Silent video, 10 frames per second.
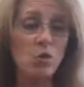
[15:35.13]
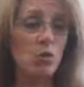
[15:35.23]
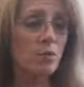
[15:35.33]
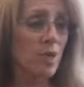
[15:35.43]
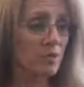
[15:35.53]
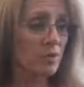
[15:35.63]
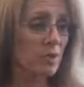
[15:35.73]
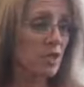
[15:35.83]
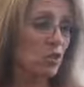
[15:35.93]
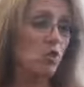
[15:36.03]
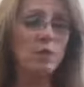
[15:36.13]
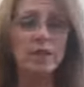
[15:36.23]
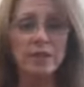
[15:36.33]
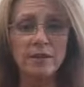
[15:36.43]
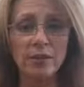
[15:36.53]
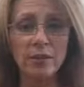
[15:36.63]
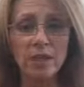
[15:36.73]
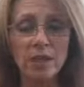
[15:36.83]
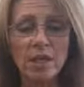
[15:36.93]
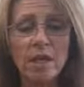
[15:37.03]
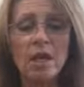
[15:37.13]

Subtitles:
or peppermint or Melaleuca.